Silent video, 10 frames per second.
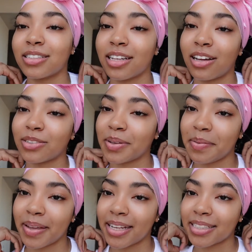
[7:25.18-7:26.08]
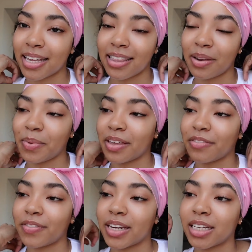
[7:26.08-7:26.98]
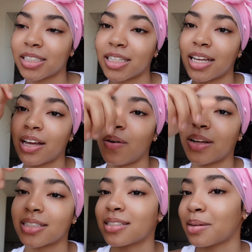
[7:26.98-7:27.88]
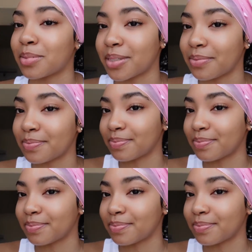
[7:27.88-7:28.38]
I'll see y'all in 20 minutes and then we can finish and go on to step two.